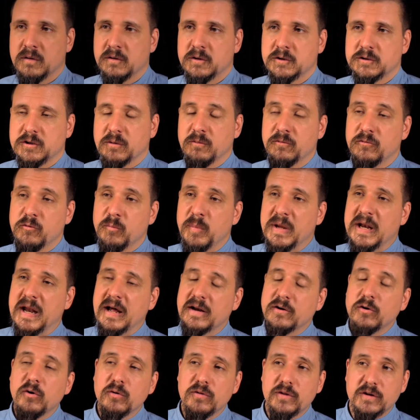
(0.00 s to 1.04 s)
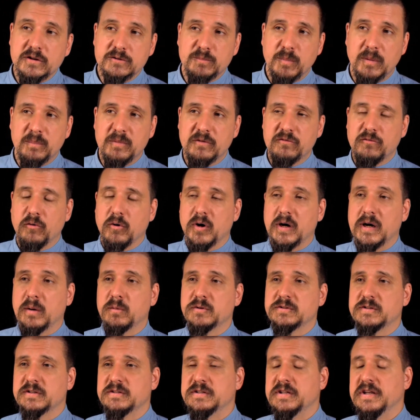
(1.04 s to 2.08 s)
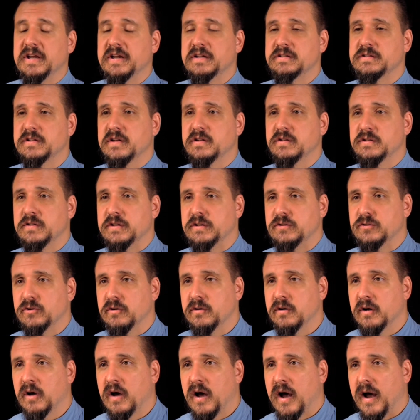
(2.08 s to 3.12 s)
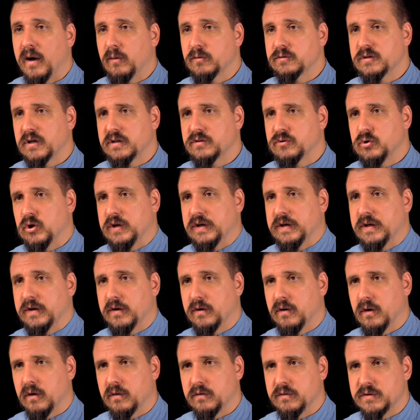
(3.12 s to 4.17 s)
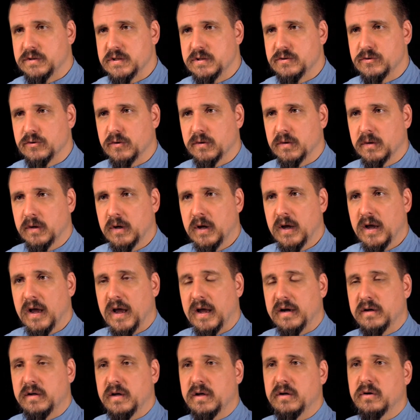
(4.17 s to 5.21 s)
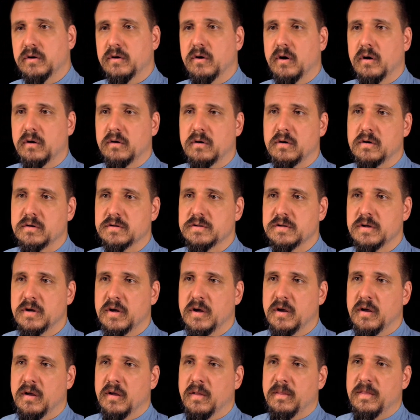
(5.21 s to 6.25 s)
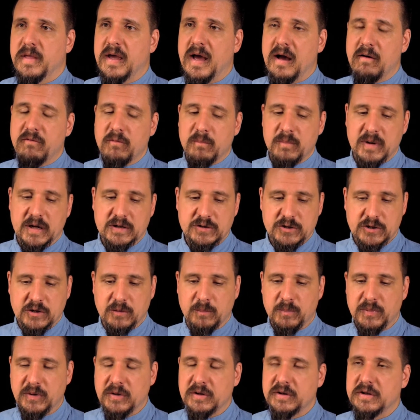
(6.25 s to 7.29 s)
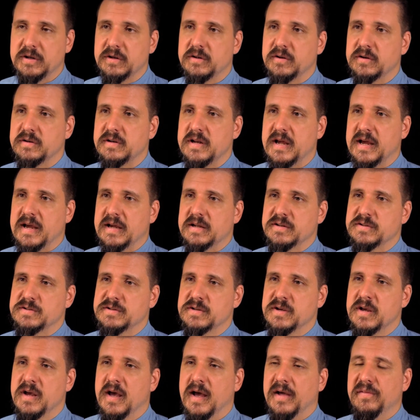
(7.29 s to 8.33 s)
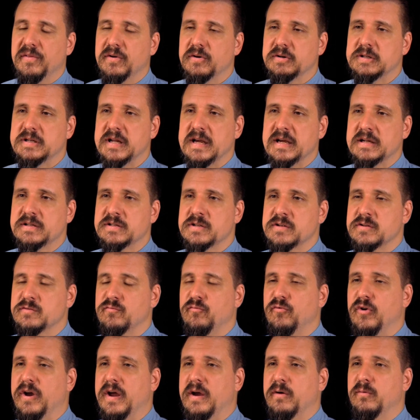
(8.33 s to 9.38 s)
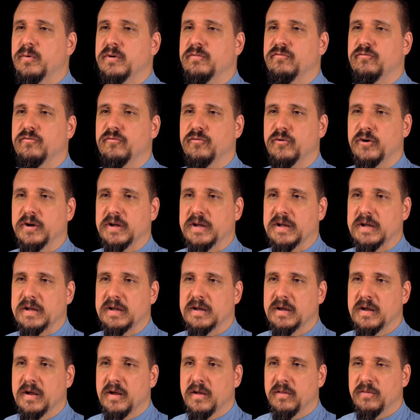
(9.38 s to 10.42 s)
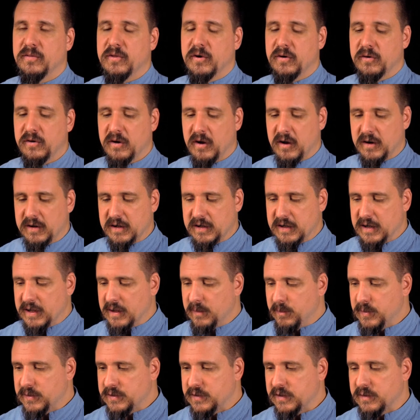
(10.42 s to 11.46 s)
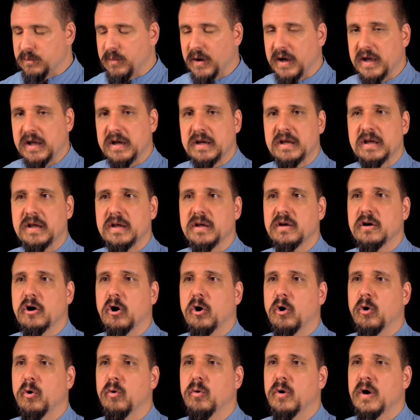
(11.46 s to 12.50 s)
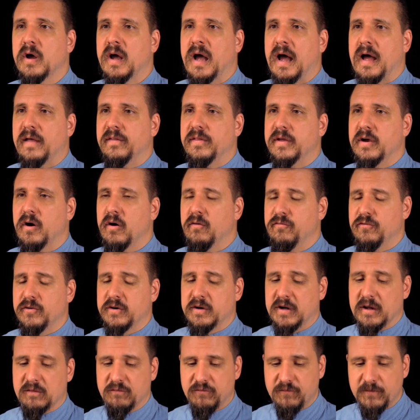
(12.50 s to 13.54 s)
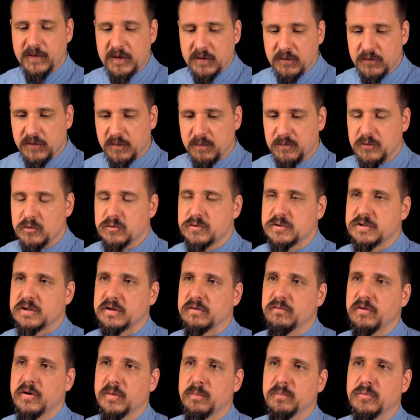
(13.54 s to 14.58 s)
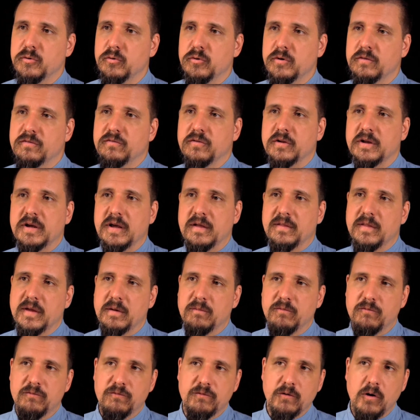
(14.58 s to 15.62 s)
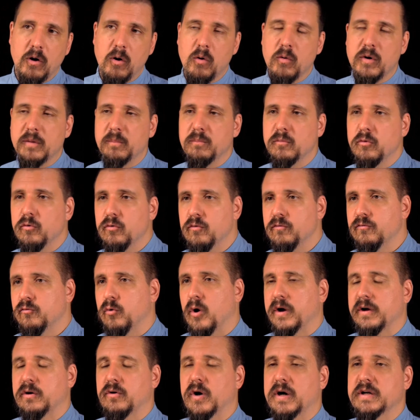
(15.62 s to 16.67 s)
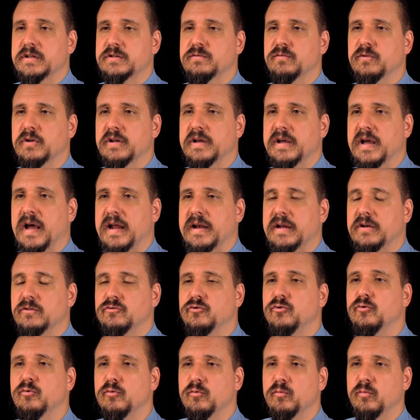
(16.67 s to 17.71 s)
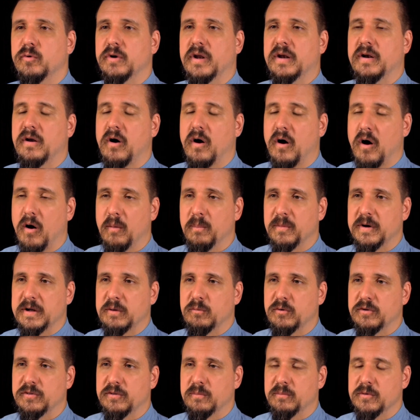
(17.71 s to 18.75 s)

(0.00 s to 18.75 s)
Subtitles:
Some of you may not know this, but before I was a tea and Zen teacher, I was actually a kindergarten teacher. And kindergartners, they have a magic ability to dance, and their dance is very free. They're not inhibited by any ego, and they often can feel the music very beautifully, and they flow and move quite gracefully and in tune with and harmony with the